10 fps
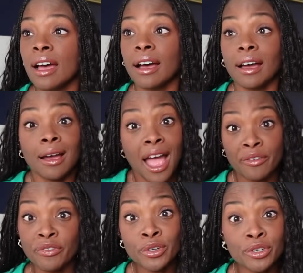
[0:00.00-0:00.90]
I
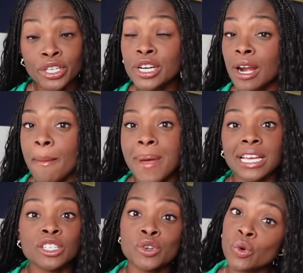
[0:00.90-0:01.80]
feel good. I'm
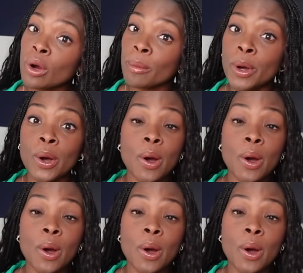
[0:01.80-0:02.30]
back to normal.